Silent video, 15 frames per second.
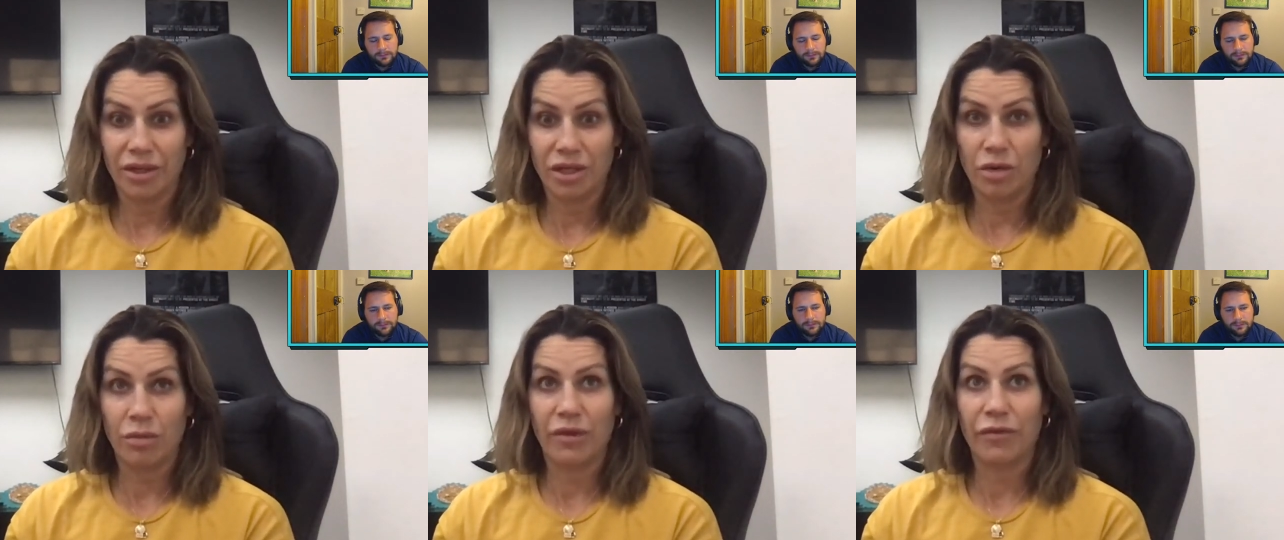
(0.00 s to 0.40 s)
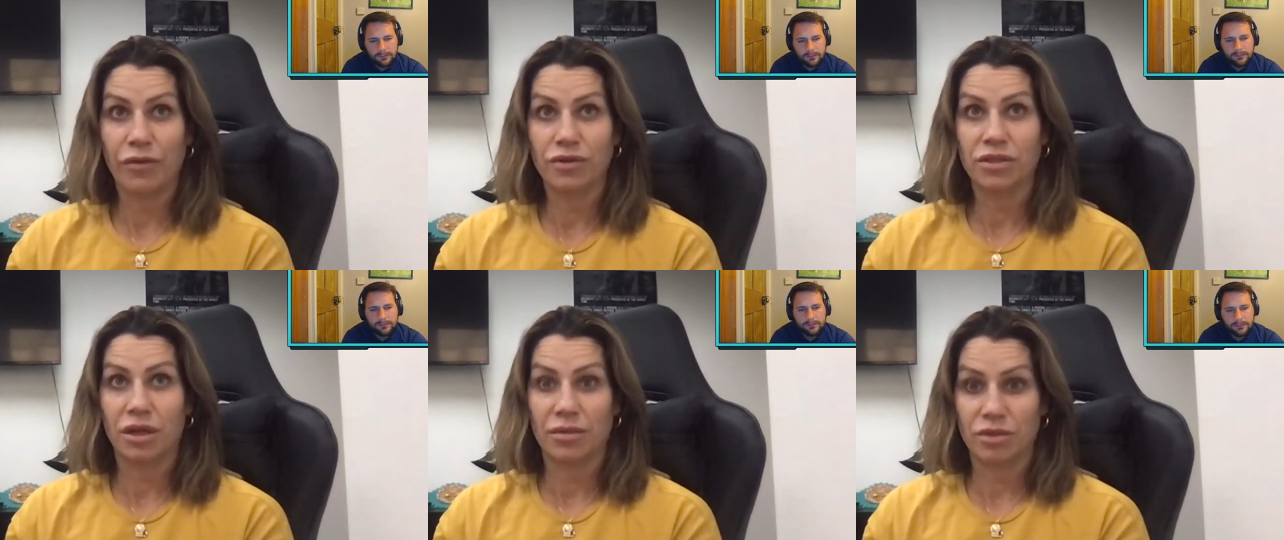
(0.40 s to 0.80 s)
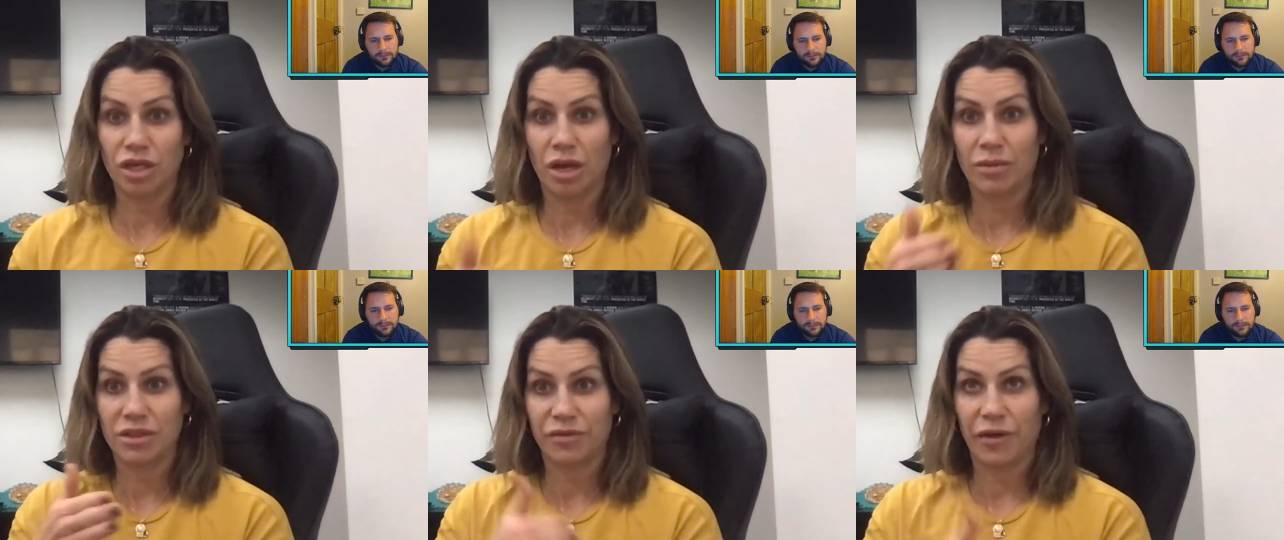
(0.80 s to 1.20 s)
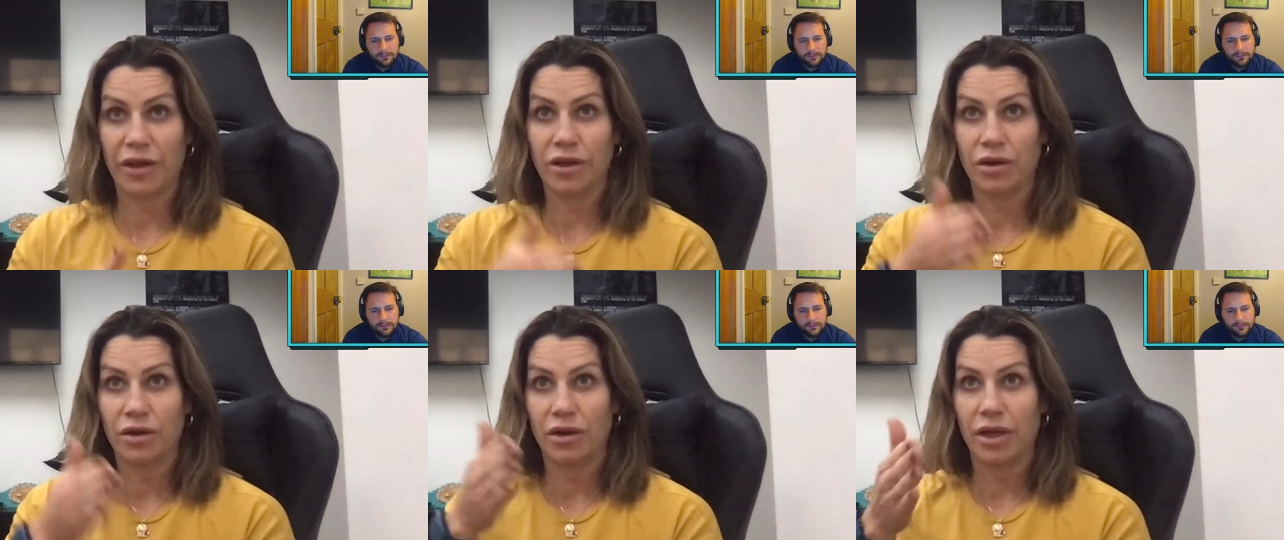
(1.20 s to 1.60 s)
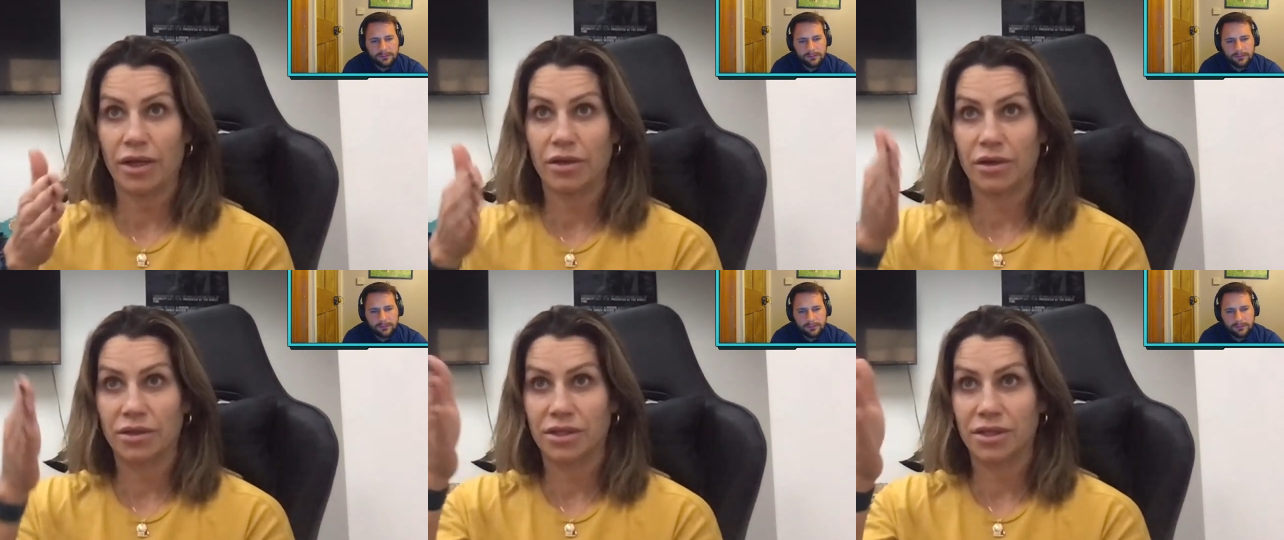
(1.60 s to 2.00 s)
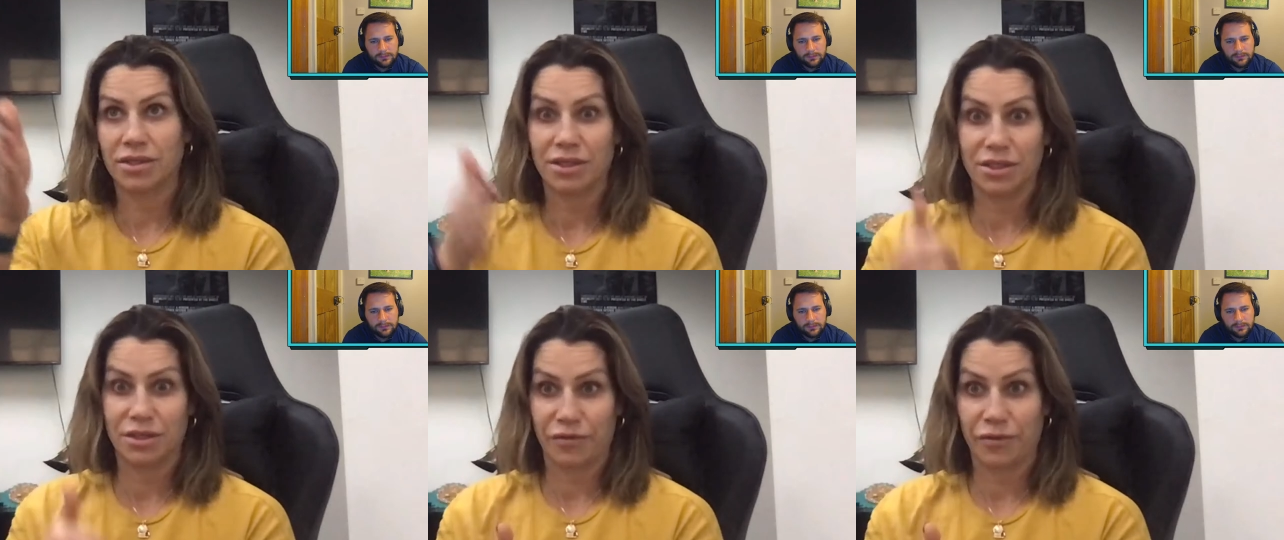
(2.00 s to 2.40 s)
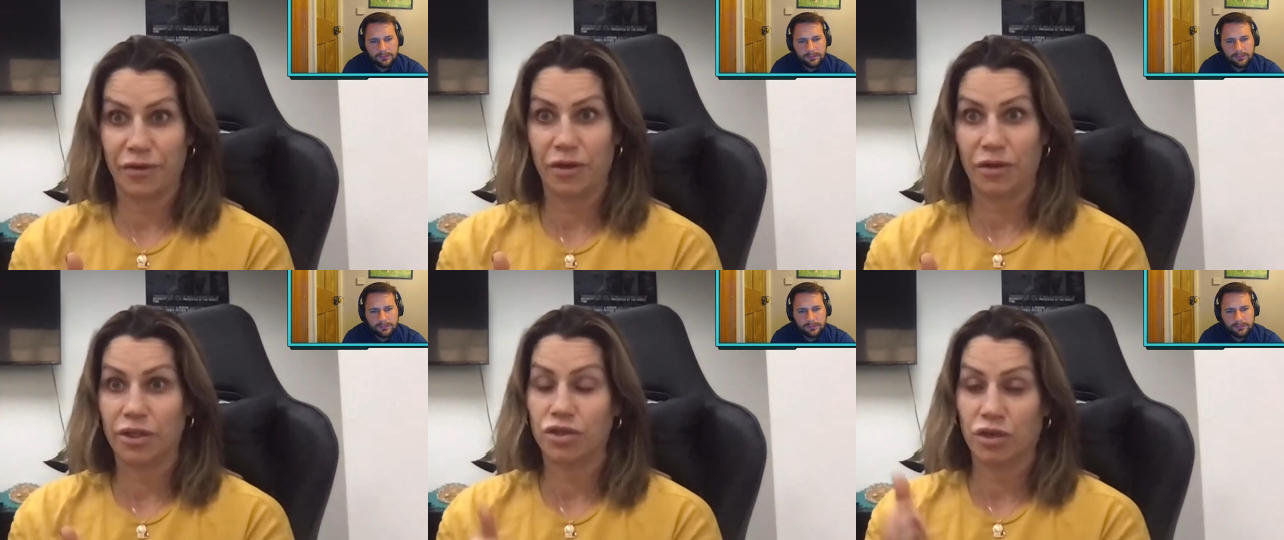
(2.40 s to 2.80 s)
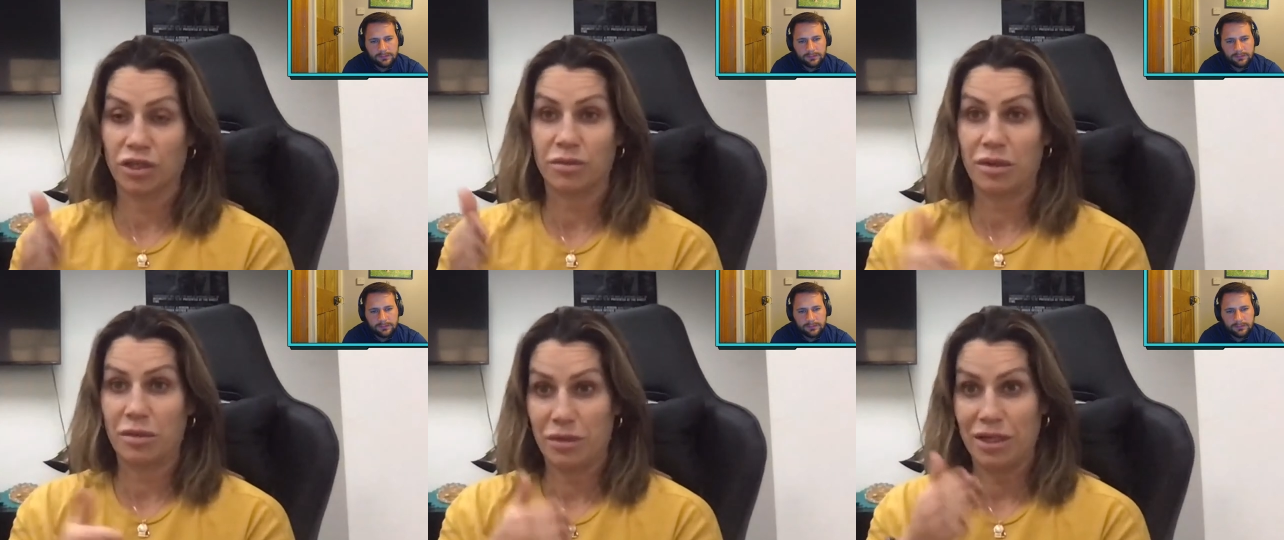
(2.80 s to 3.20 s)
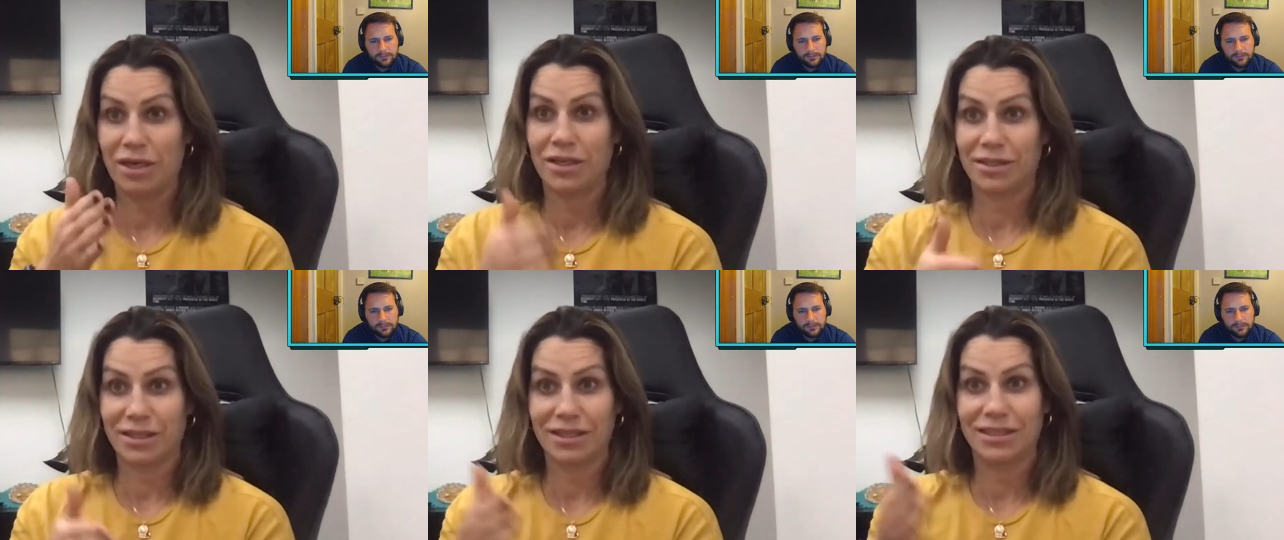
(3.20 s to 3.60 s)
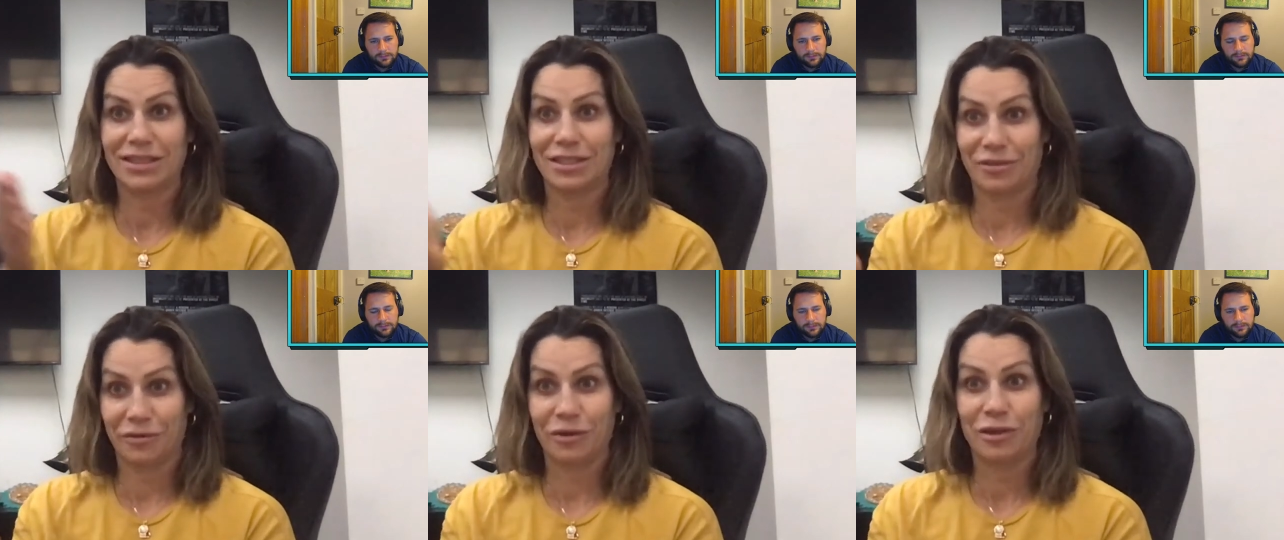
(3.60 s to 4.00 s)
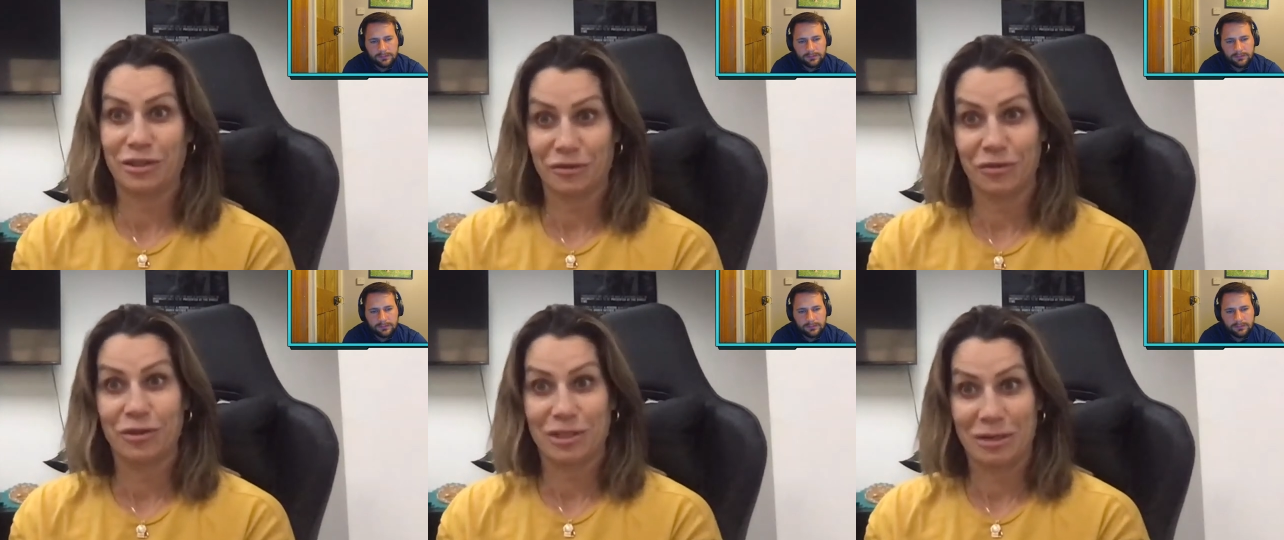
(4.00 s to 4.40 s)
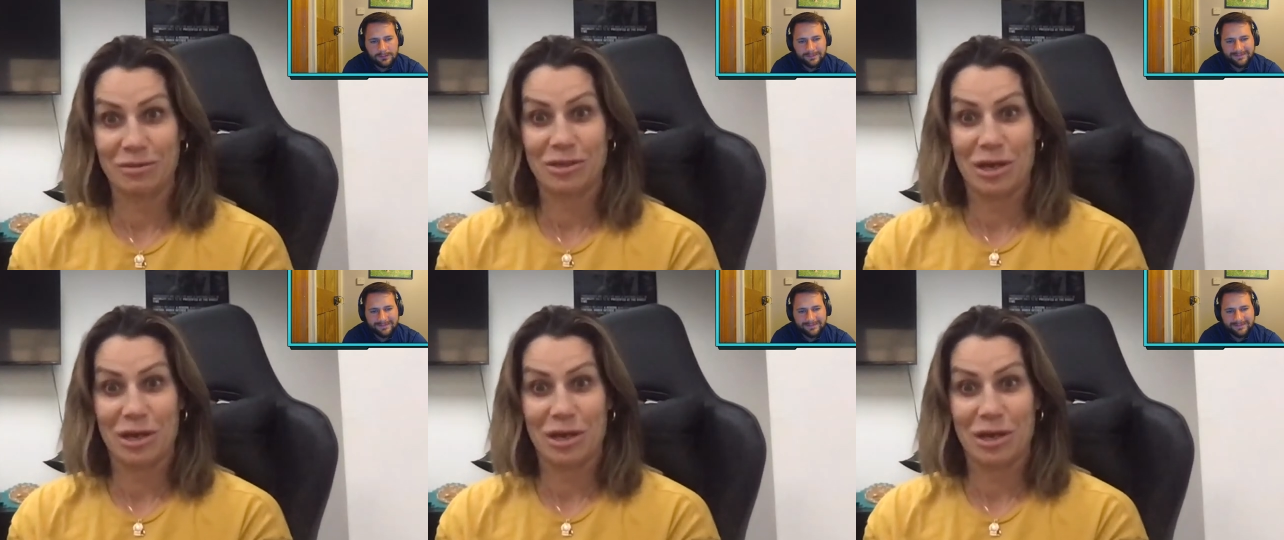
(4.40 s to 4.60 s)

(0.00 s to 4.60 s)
Speaker 1: you know my full-time job is fighter and assistant to phil and trust me being an assistant to phil it's a full-time